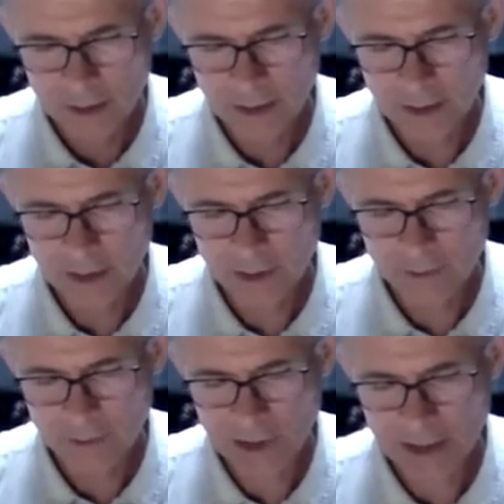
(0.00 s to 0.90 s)
kind
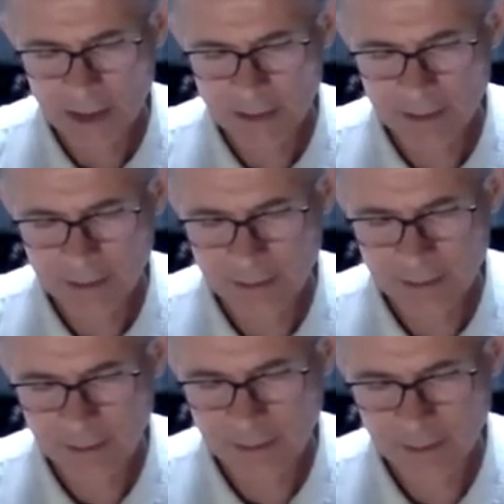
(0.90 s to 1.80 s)
of let
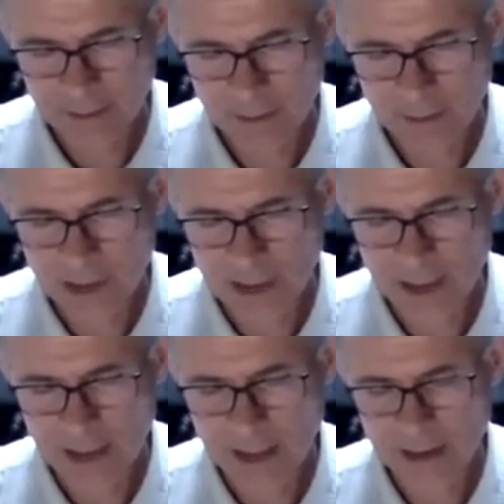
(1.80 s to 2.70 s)
your
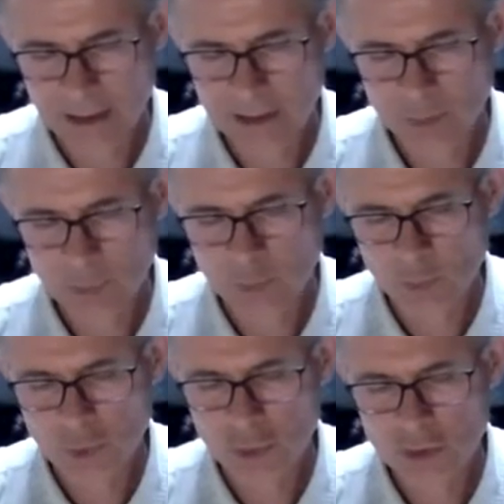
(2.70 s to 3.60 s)
hands be
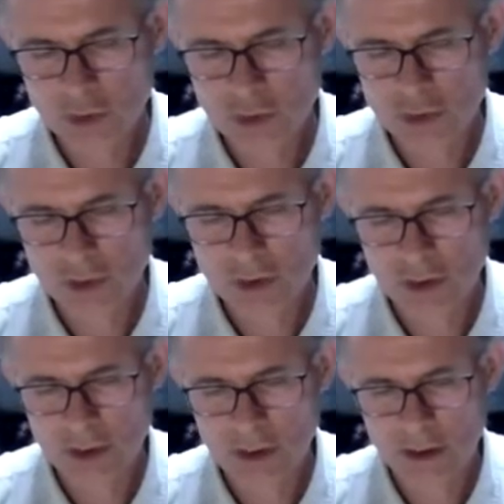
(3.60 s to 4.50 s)

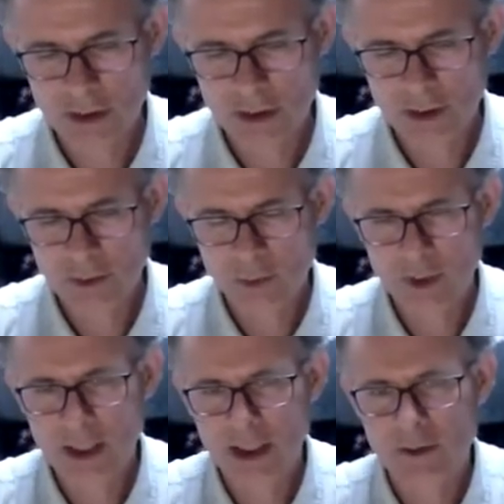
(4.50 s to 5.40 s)
pushed
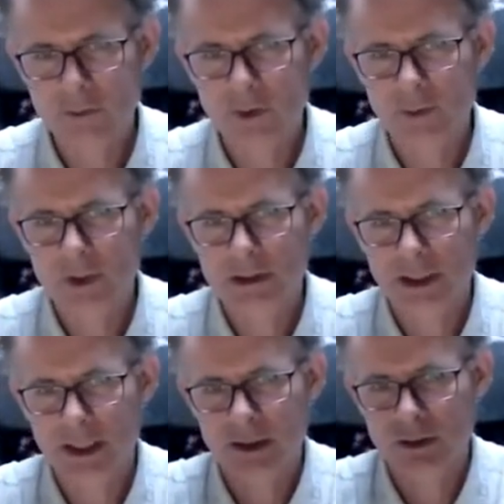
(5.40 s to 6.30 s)
away from
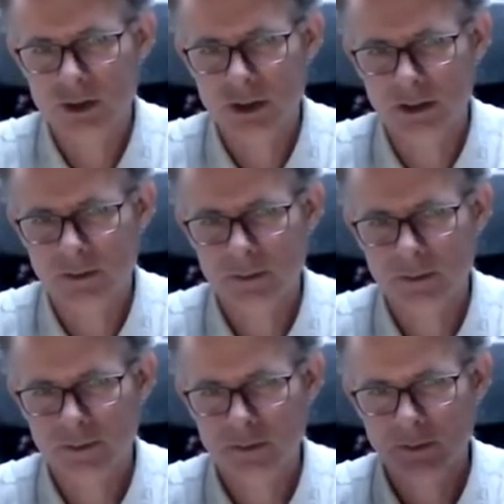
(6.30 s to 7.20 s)
this energy.
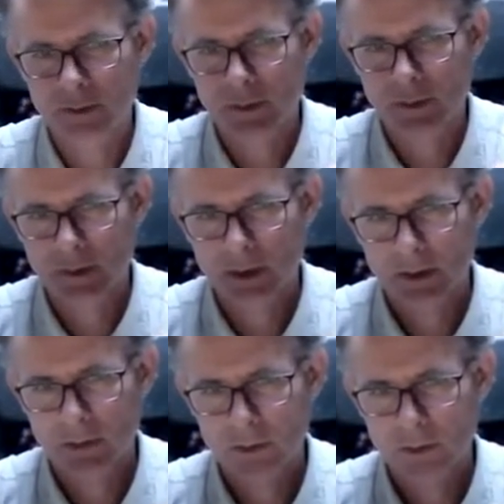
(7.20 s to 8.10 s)

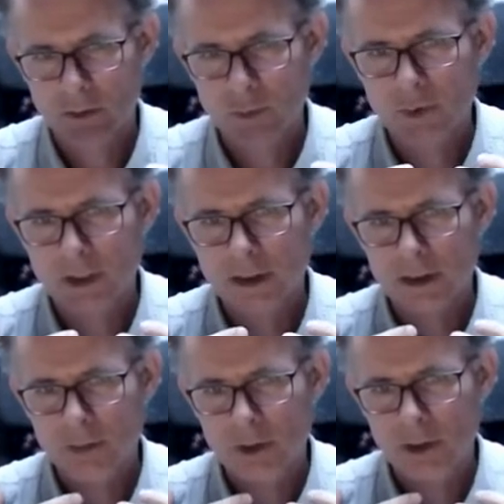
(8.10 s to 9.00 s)
So you bring
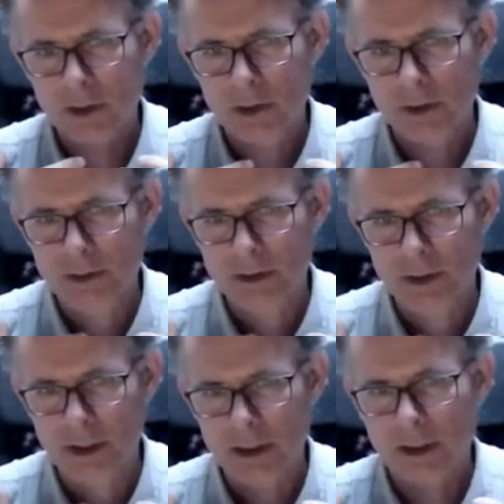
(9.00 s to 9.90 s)
them
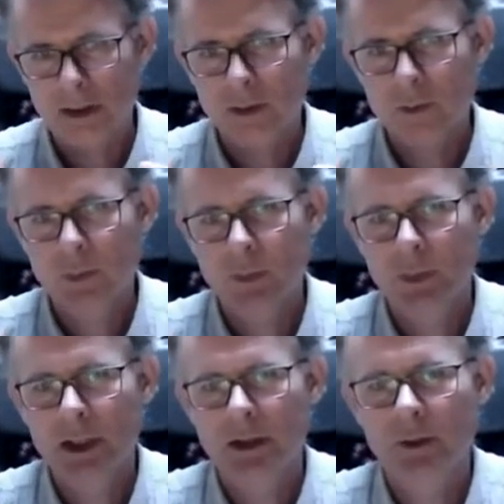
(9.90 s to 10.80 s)
closer and then you
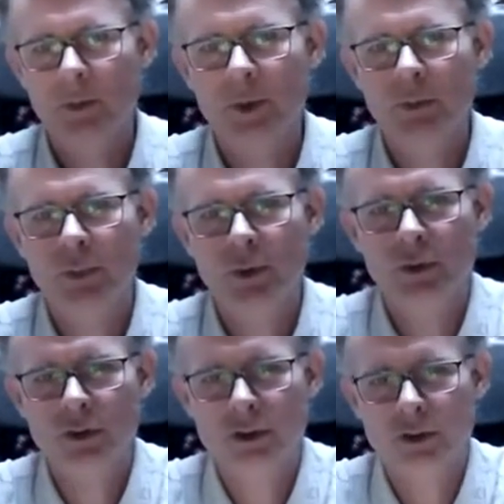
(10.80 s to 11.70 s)
let them be
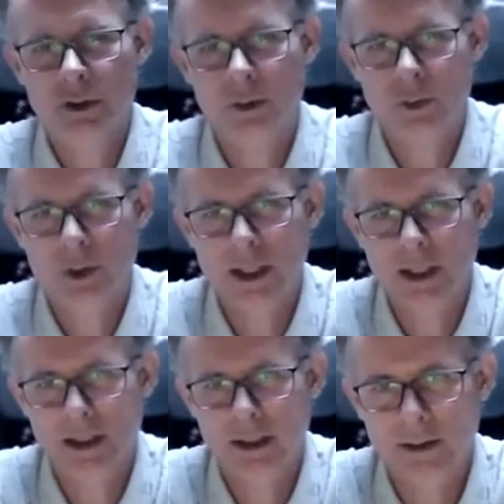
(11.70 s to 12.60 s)
pushed
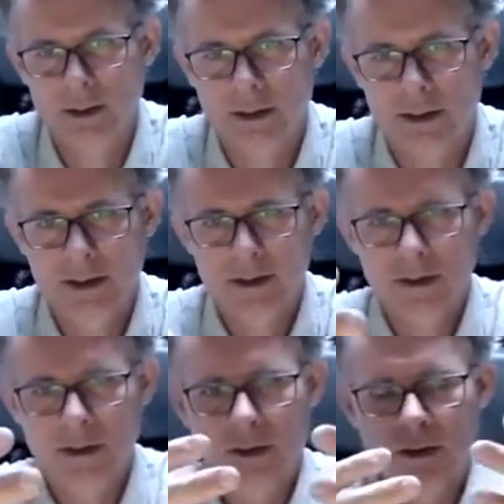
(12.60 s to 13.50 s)
away
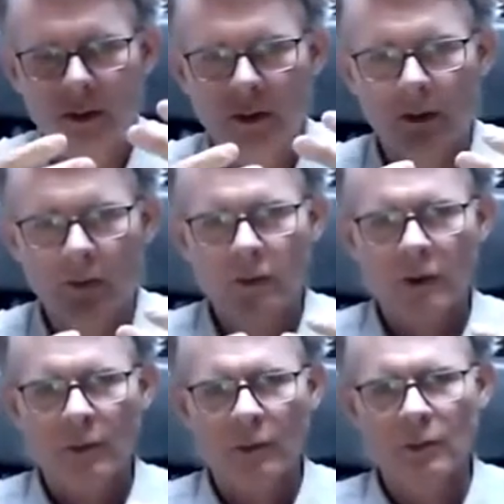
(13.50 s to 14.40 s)

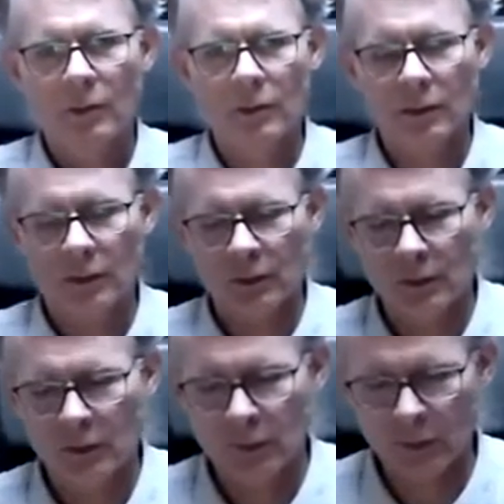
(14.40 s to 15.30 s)
from
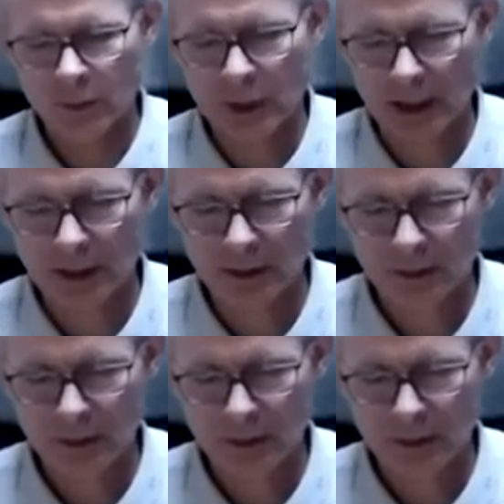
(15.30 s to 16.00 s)
that.